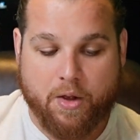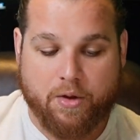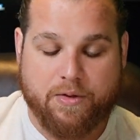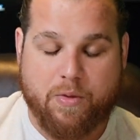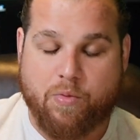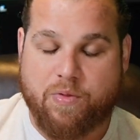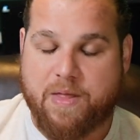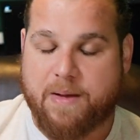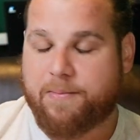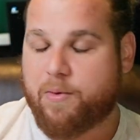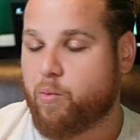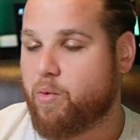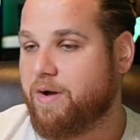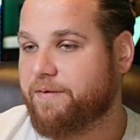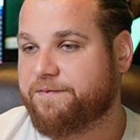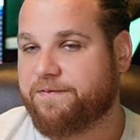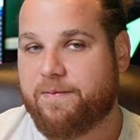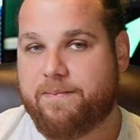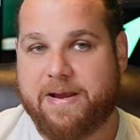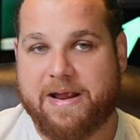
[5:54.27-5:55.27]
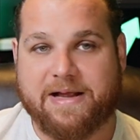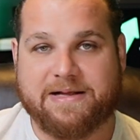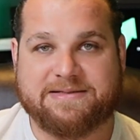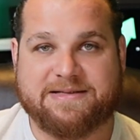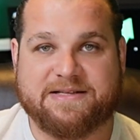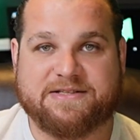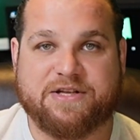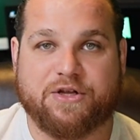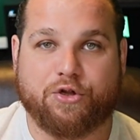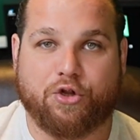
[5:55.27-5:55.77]
Number one for me is
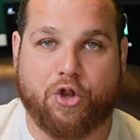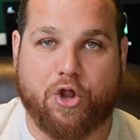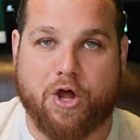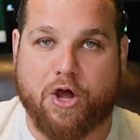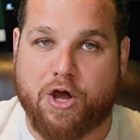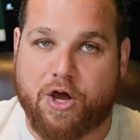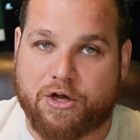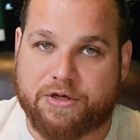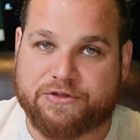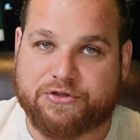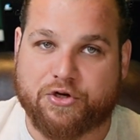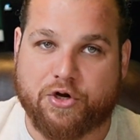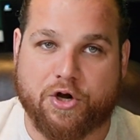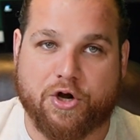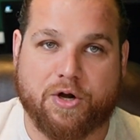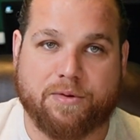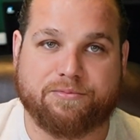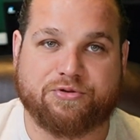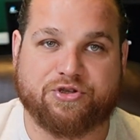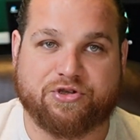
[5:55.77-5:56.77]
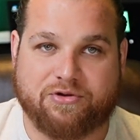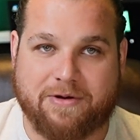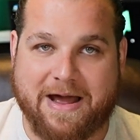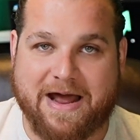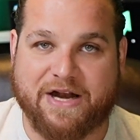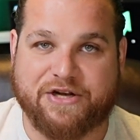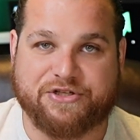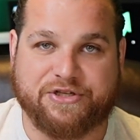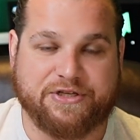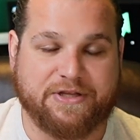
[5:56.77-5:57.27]
it's a long-term
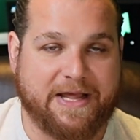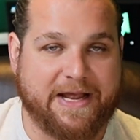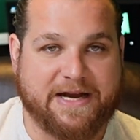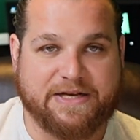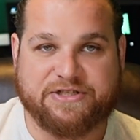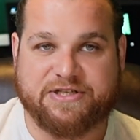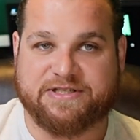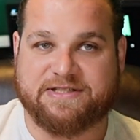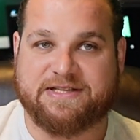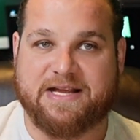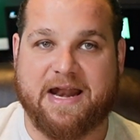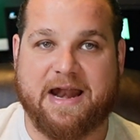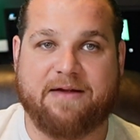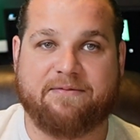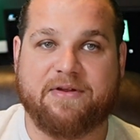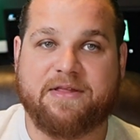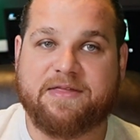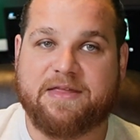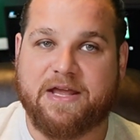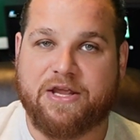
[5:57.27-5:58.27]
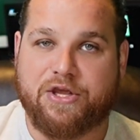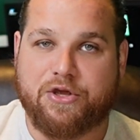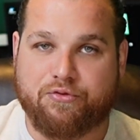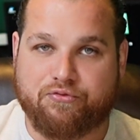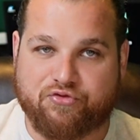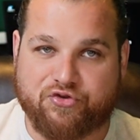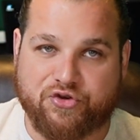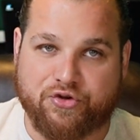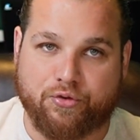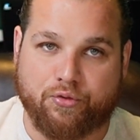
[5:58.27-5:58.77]
strategy. Like I just said, everything
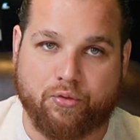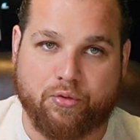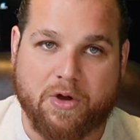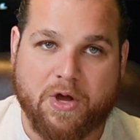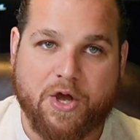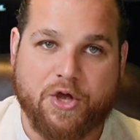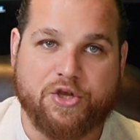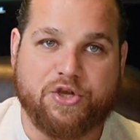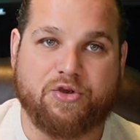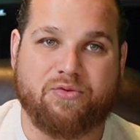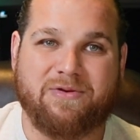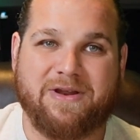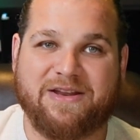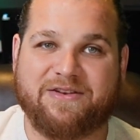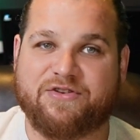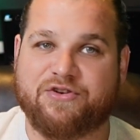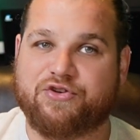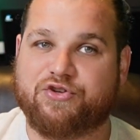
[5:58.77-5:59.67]
you do, you need to